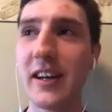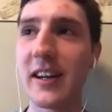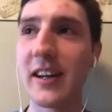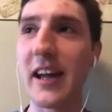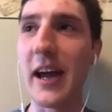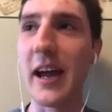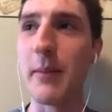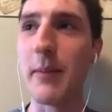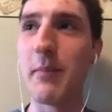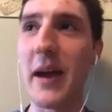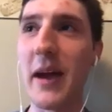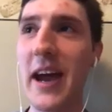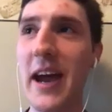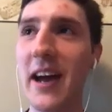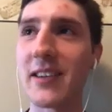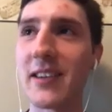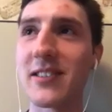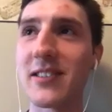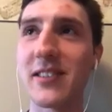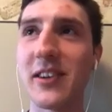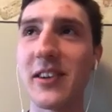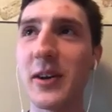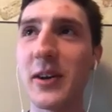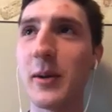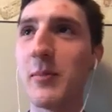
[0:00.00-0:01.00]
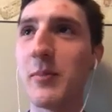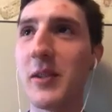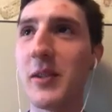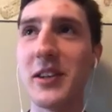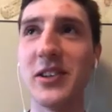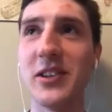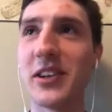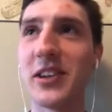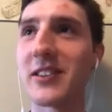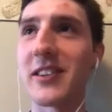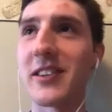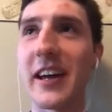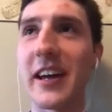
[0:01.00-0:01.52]
I passed him and
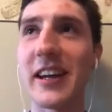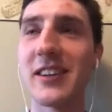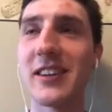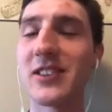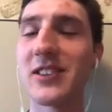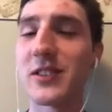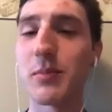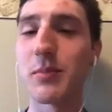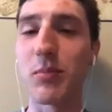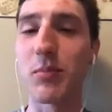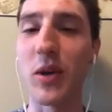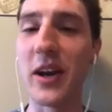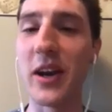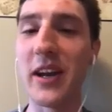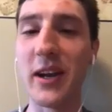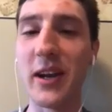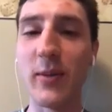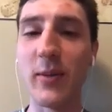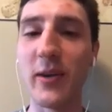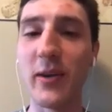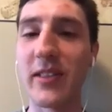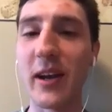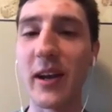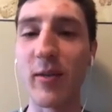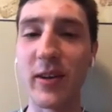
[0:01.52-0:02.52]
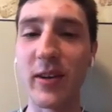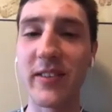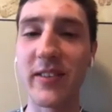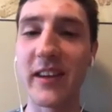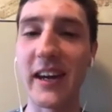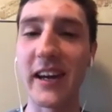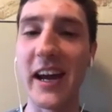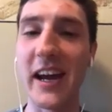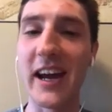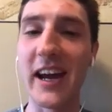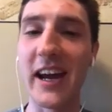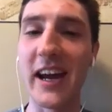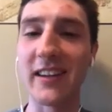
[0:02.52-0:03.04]
just like sprinted with
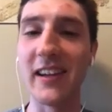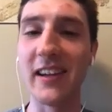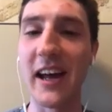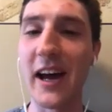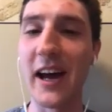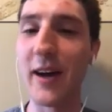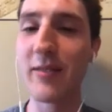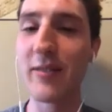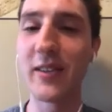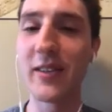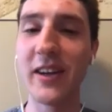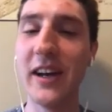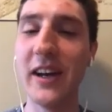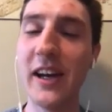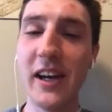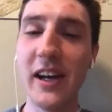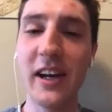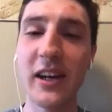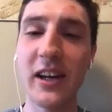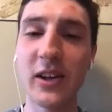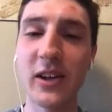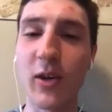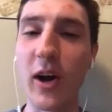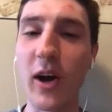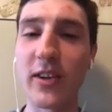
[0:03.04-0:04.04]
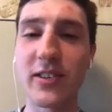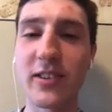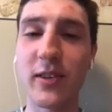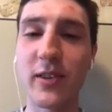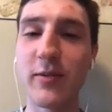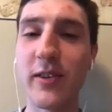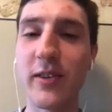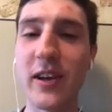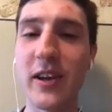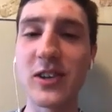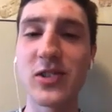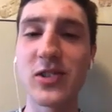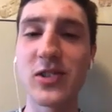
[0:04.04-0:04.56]
everything I had left. Crossed the
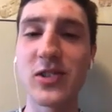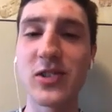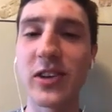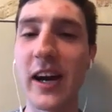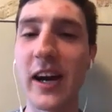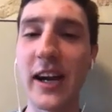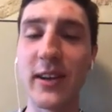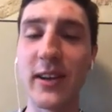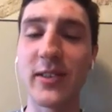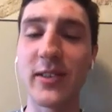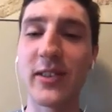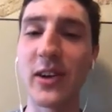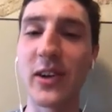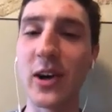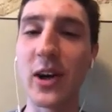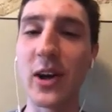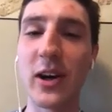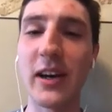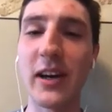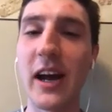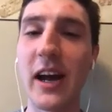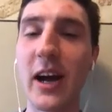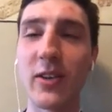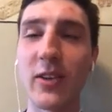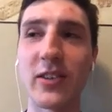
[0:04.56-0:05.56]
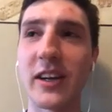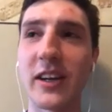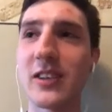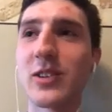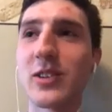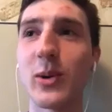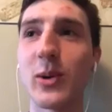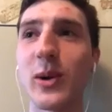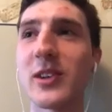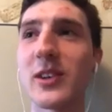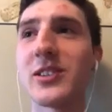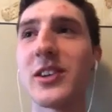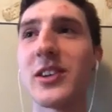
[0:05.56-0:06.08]
finish line in third. I was like so
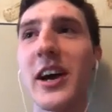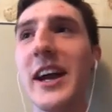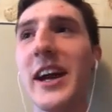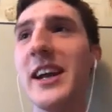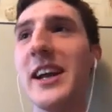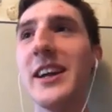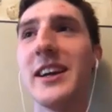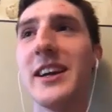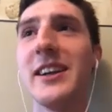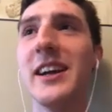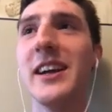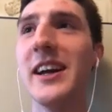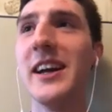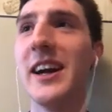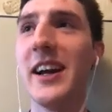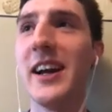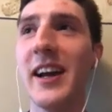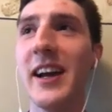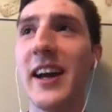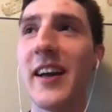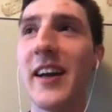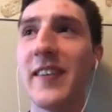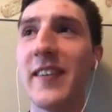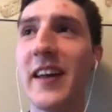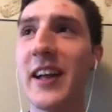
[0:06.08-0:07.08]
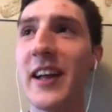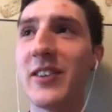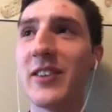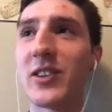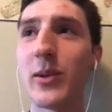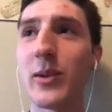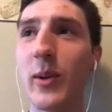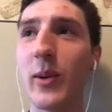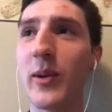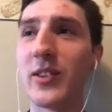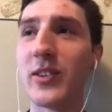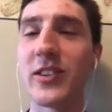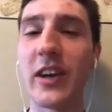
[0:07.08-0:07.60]
excited. And then
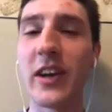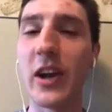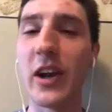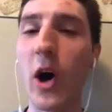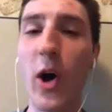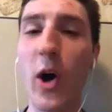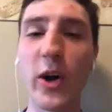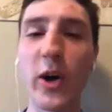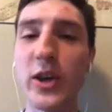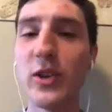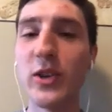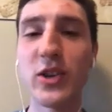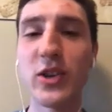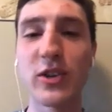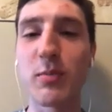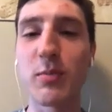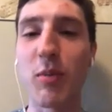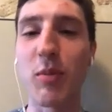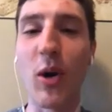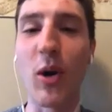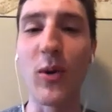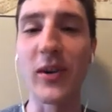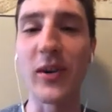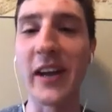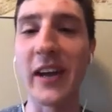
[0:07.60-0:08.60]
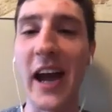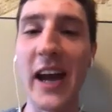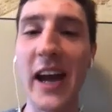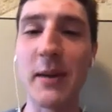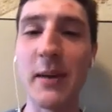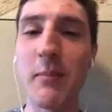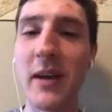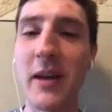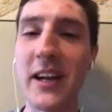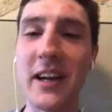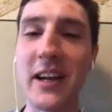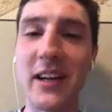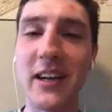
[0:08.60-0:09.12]
someone said, oh, you just broke 9
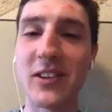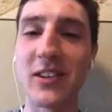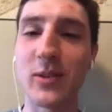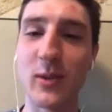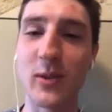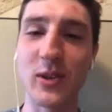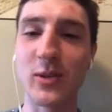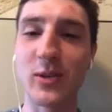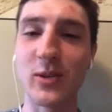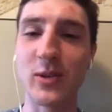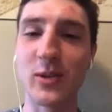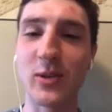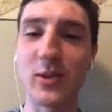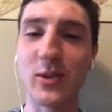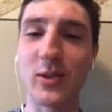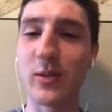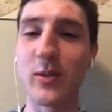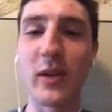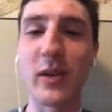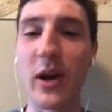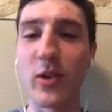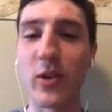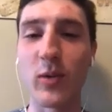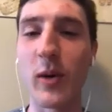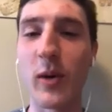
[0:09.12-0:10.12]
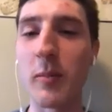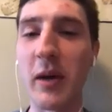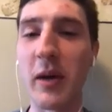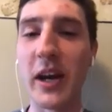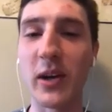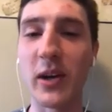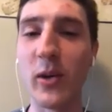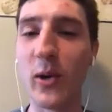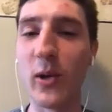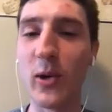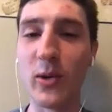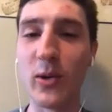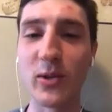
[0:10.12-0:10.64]
minutes, which that was one of my
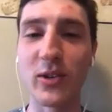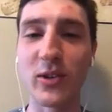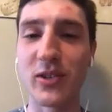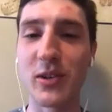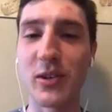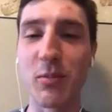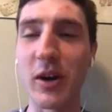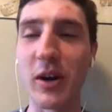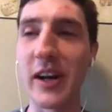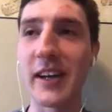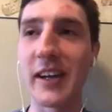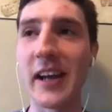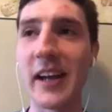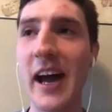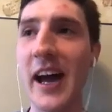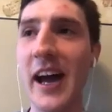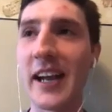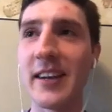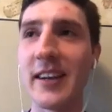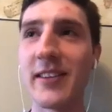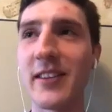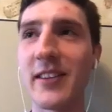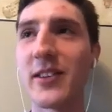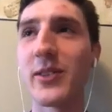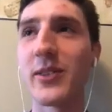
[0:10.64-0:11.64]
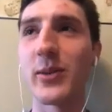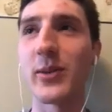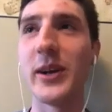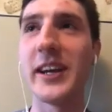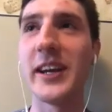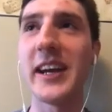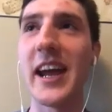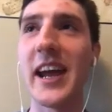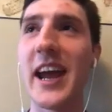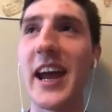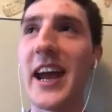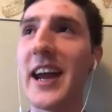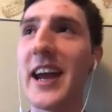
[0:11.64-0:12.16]
goals, was to break 9 in the
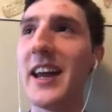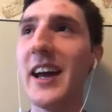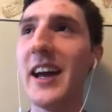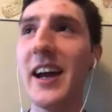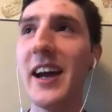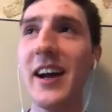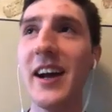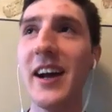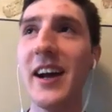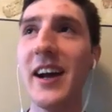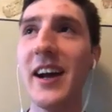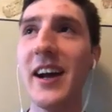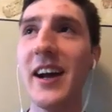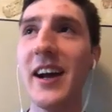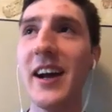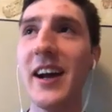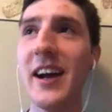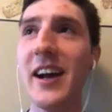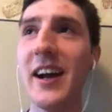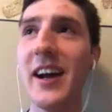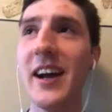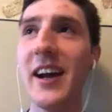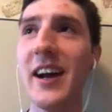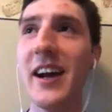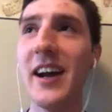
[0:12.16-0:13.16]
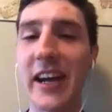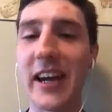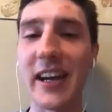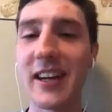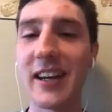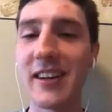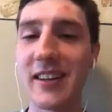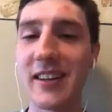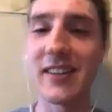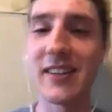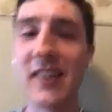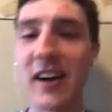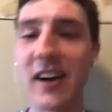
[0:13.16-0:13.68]
3K. So that was just like
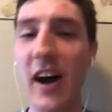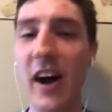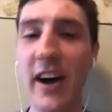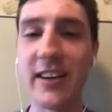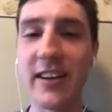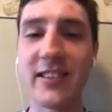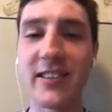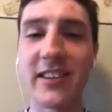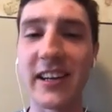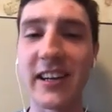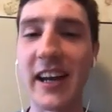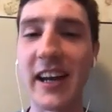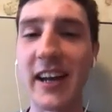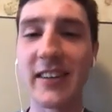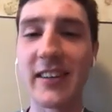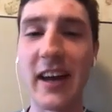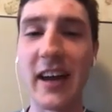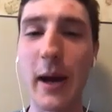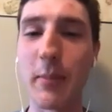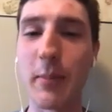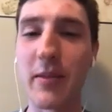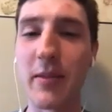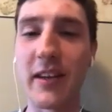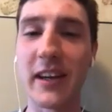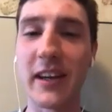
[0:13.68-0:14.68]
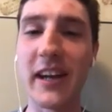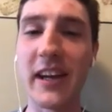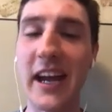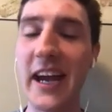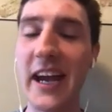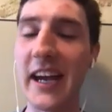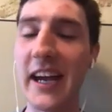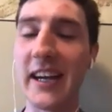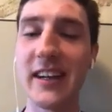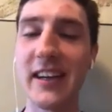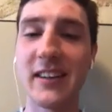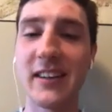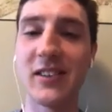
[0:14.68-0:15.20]
icing on top of the
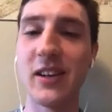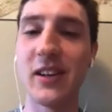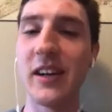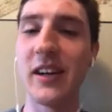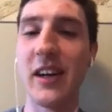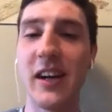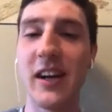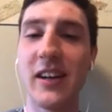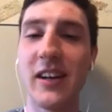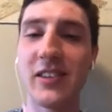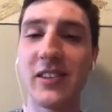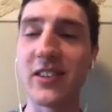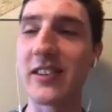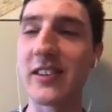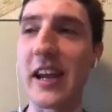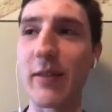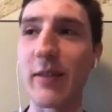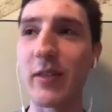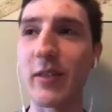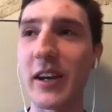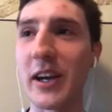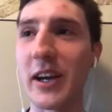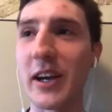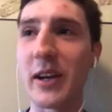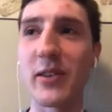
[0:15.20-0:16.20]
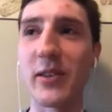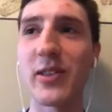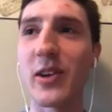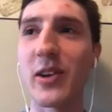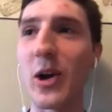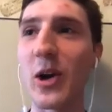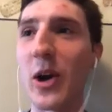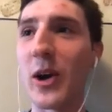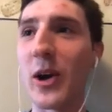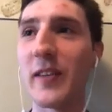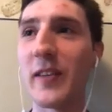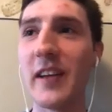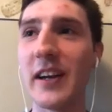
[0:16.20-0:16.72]
cake. Just after getting
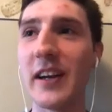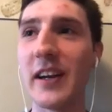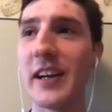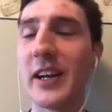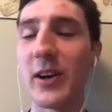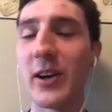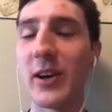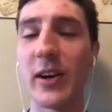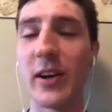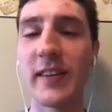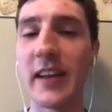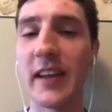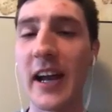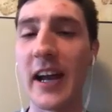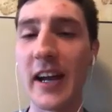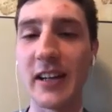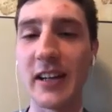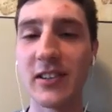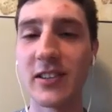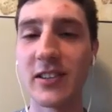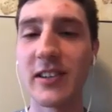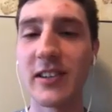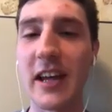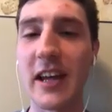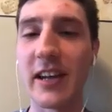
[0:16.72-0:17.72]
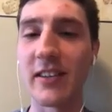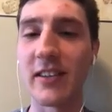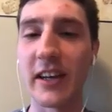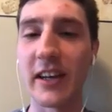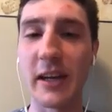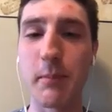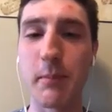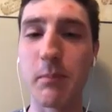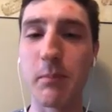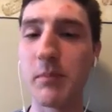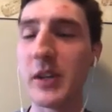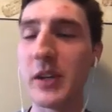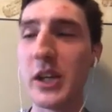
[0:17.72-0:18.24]
third and then hearing that I just had like a
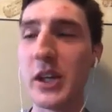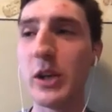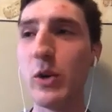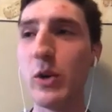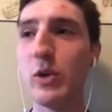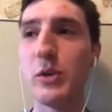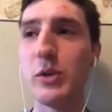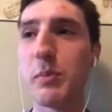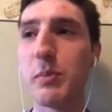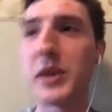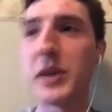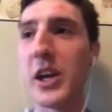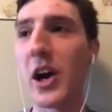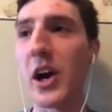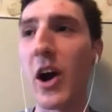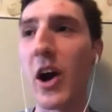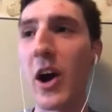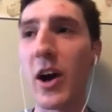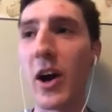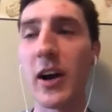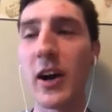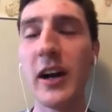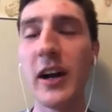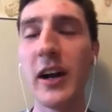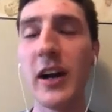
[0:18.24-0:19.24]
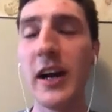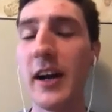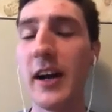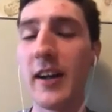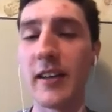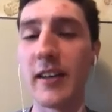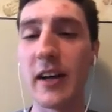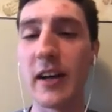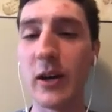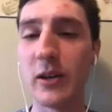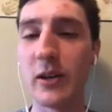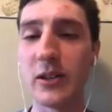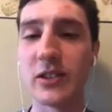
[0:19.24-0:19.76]
huge PR. That
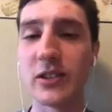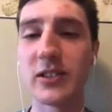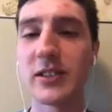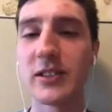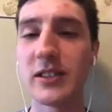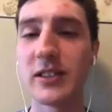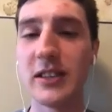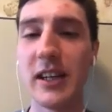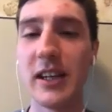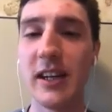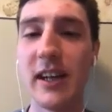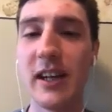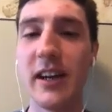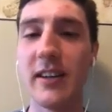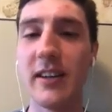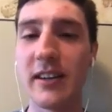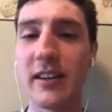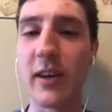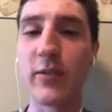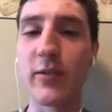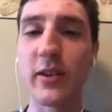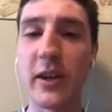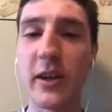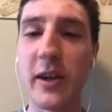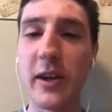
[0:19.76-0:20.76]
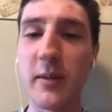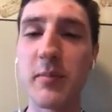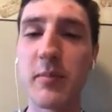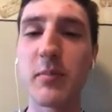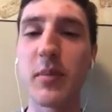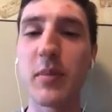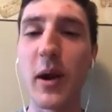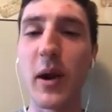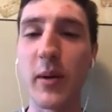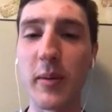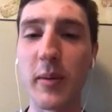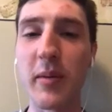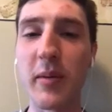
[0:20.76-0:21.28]
was definitely
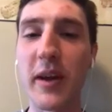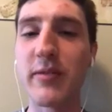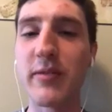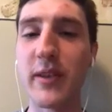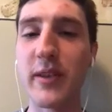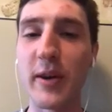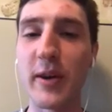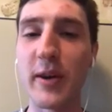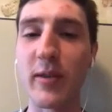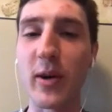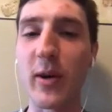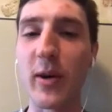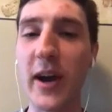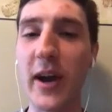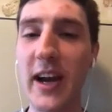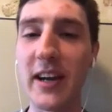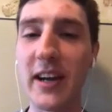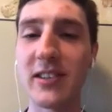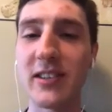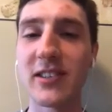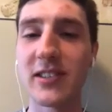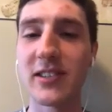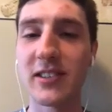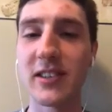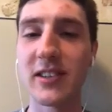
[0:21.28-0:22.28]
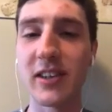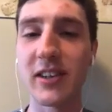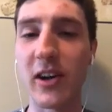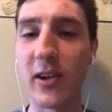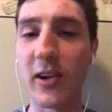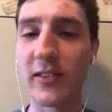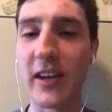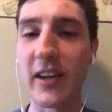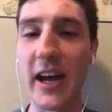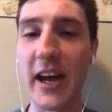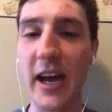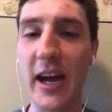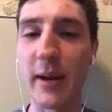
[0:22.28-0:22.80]
probably my favorite race all
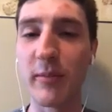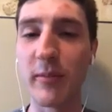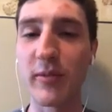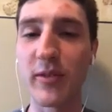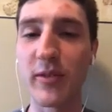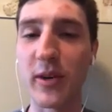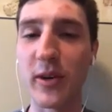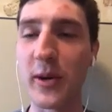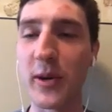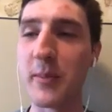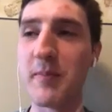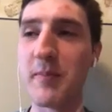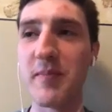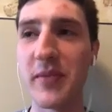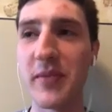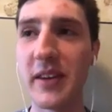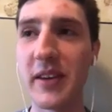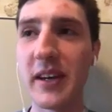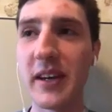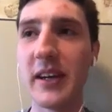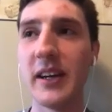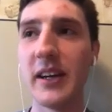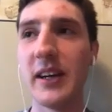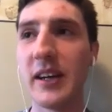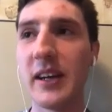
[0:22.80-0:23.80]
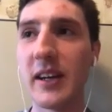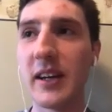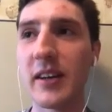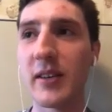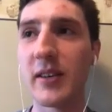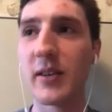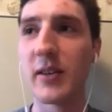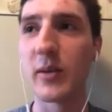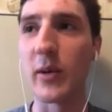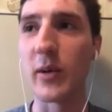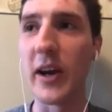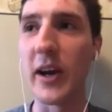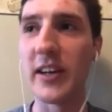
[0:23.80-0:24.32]
time from
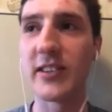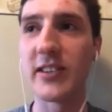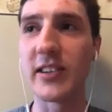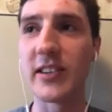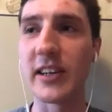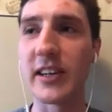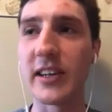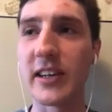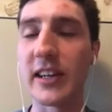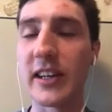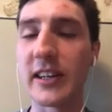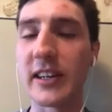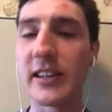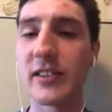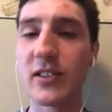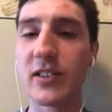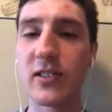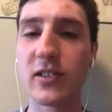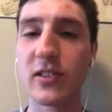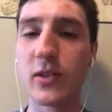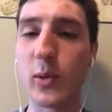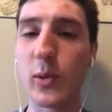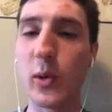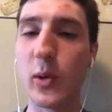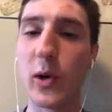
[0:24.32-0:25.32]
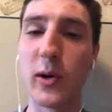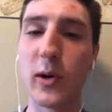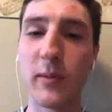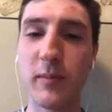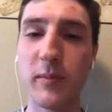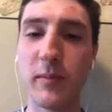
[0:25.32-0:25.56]
racing in school.